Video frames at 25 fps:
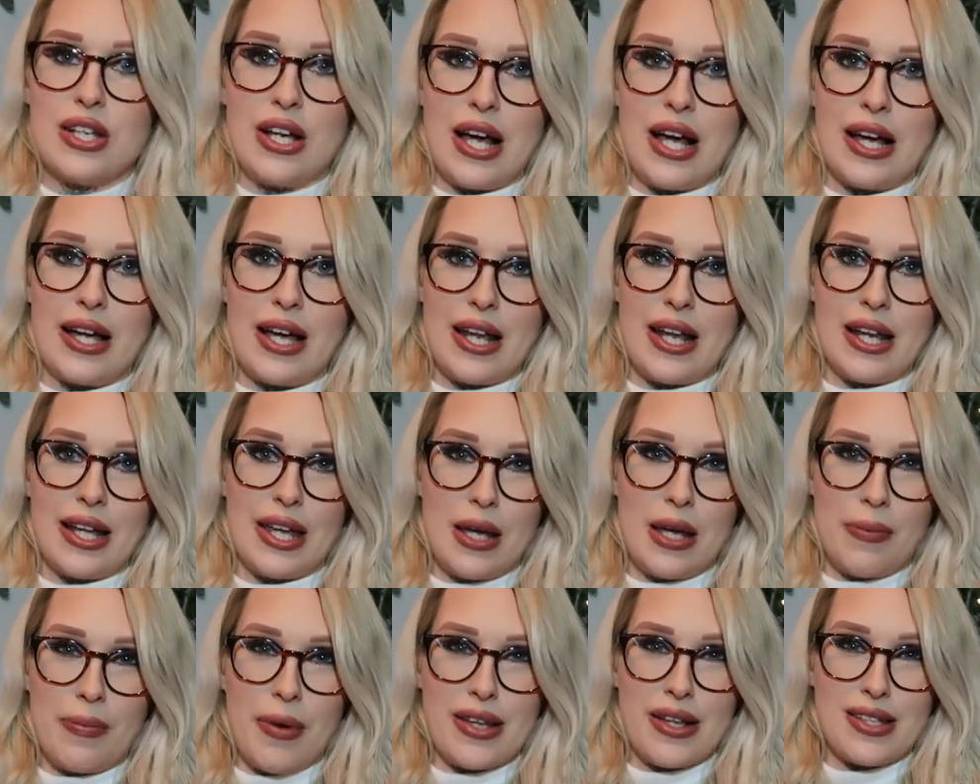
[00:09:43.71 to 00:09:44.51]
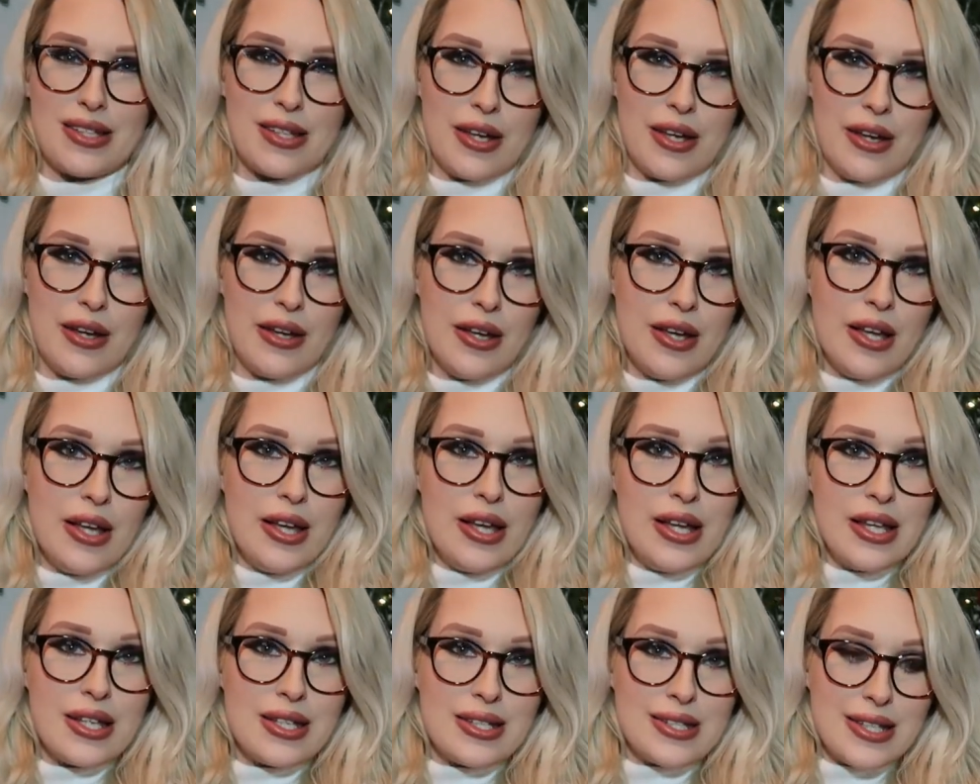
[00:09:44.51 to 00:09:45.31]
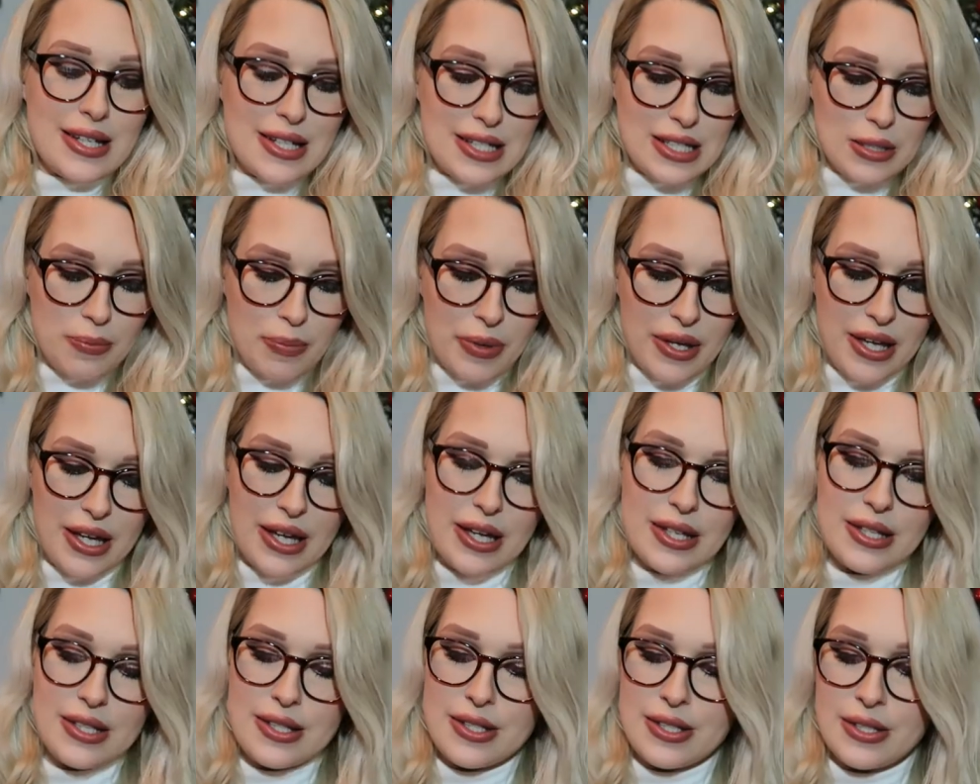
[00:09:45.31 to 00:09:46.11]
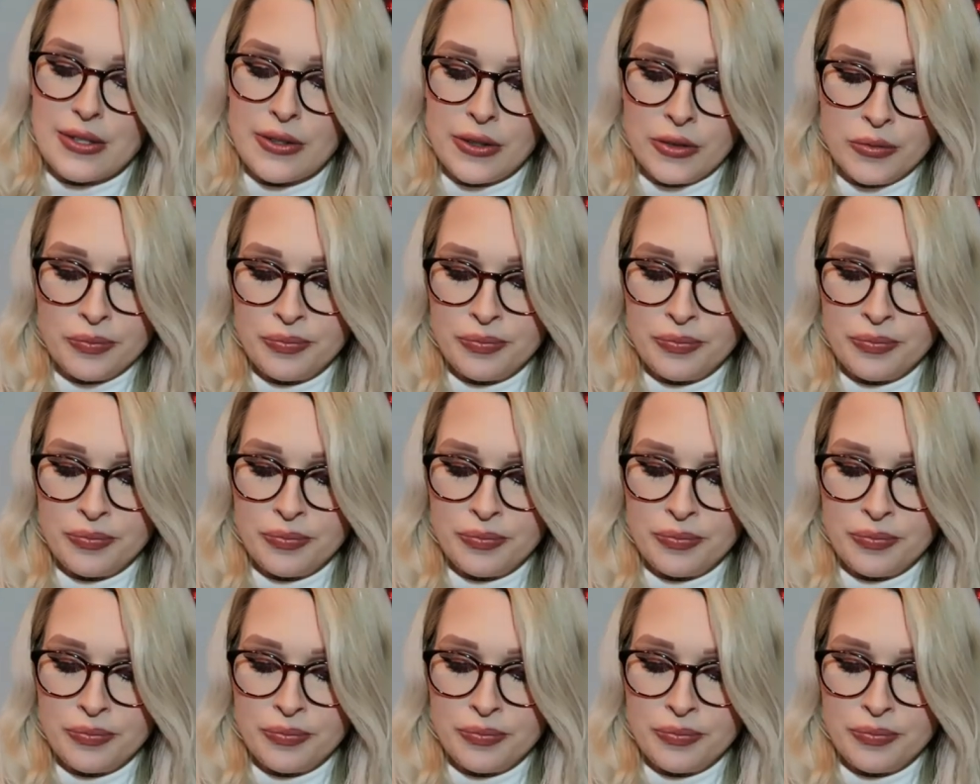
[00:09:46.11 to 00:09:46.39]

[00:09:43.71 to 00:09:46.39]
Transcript: you like kind of keep it as a centerpiece